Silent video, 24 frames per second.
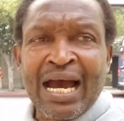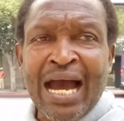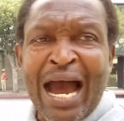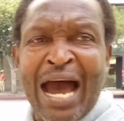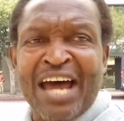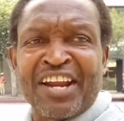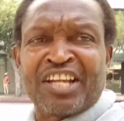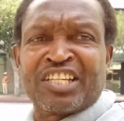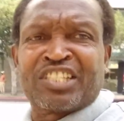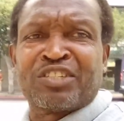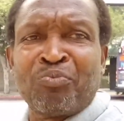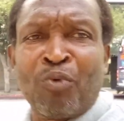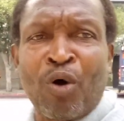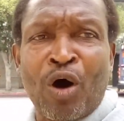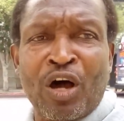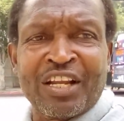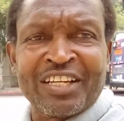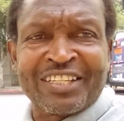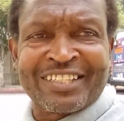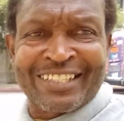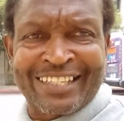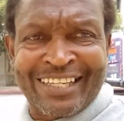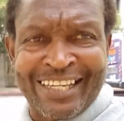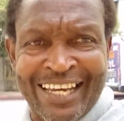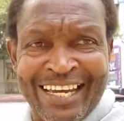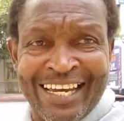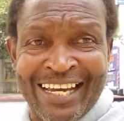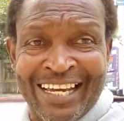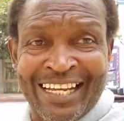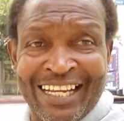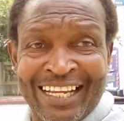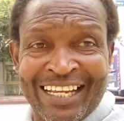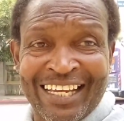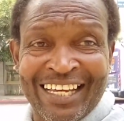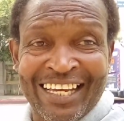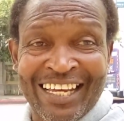On a smaller
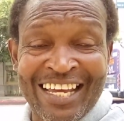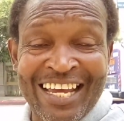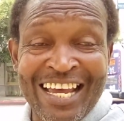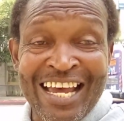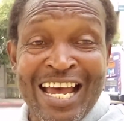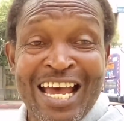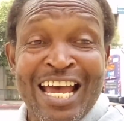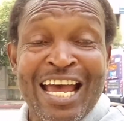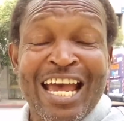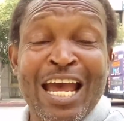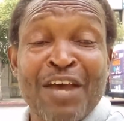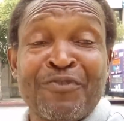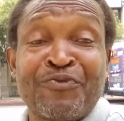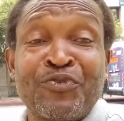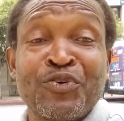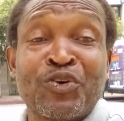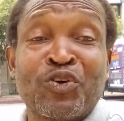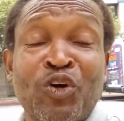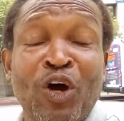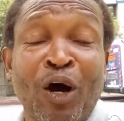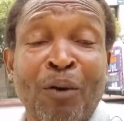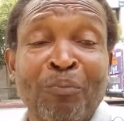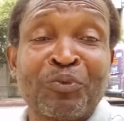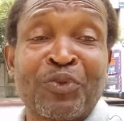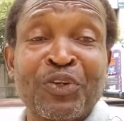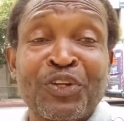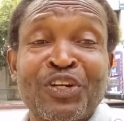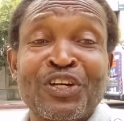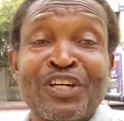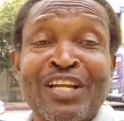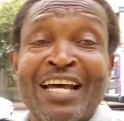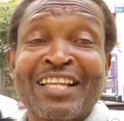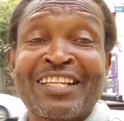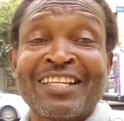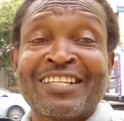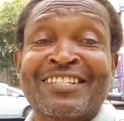scale, if you come to the
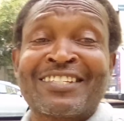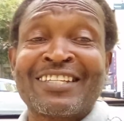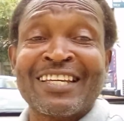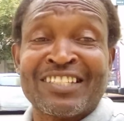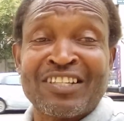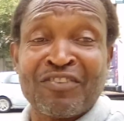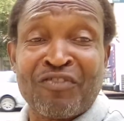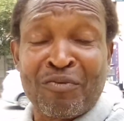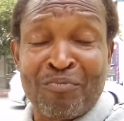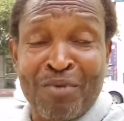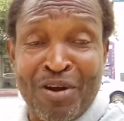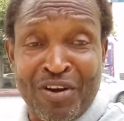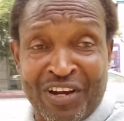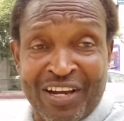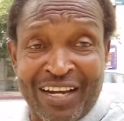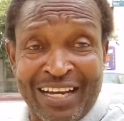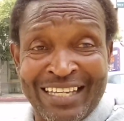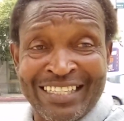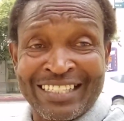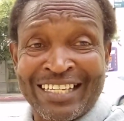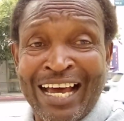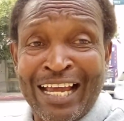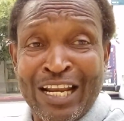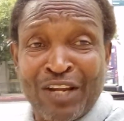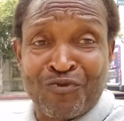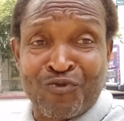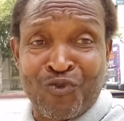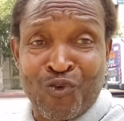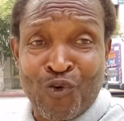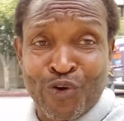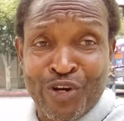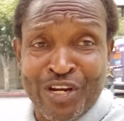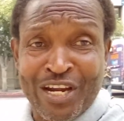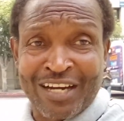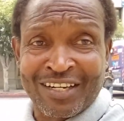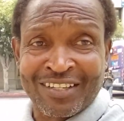United States of America and
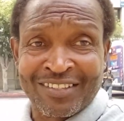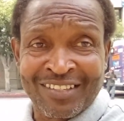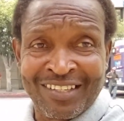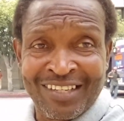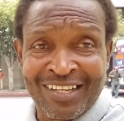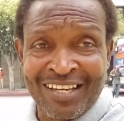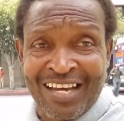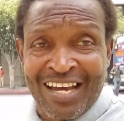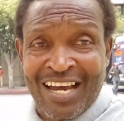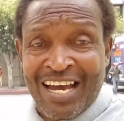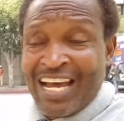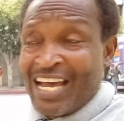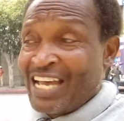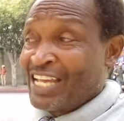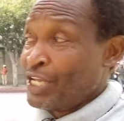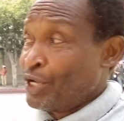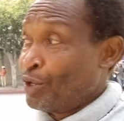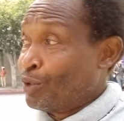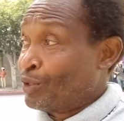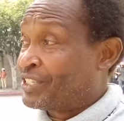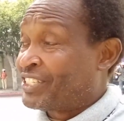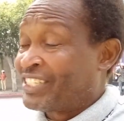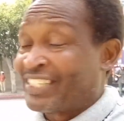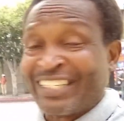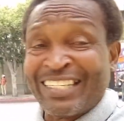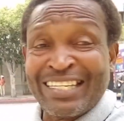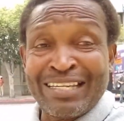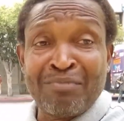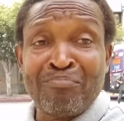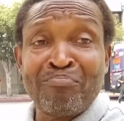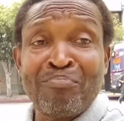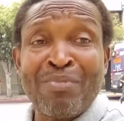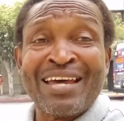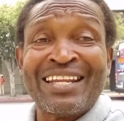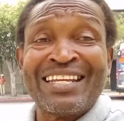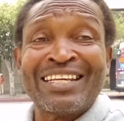California, you will see
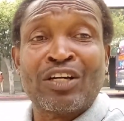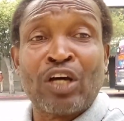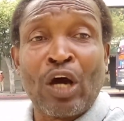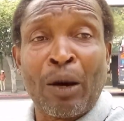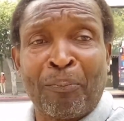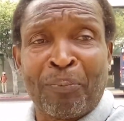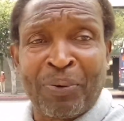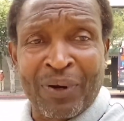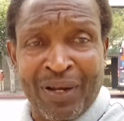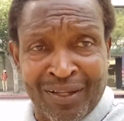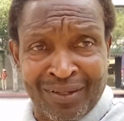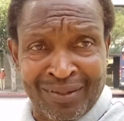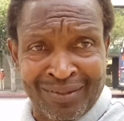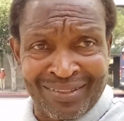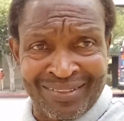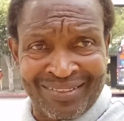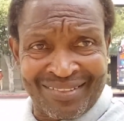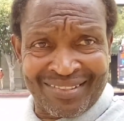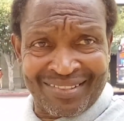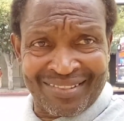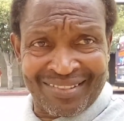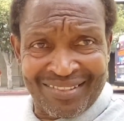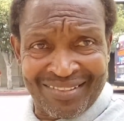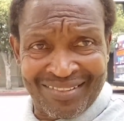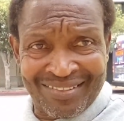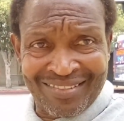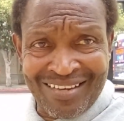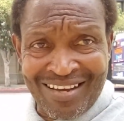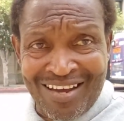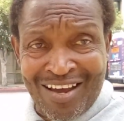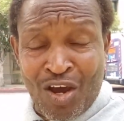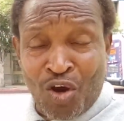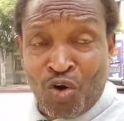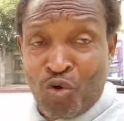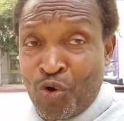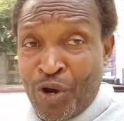many couples
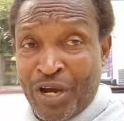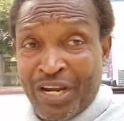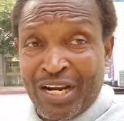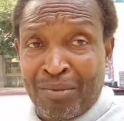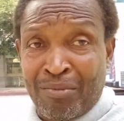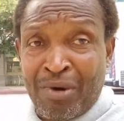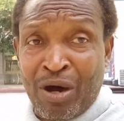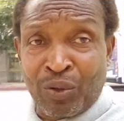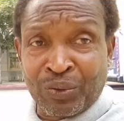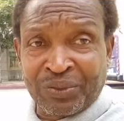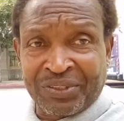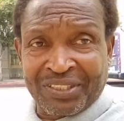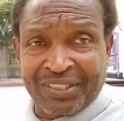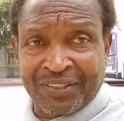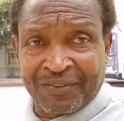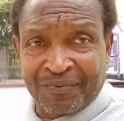going about.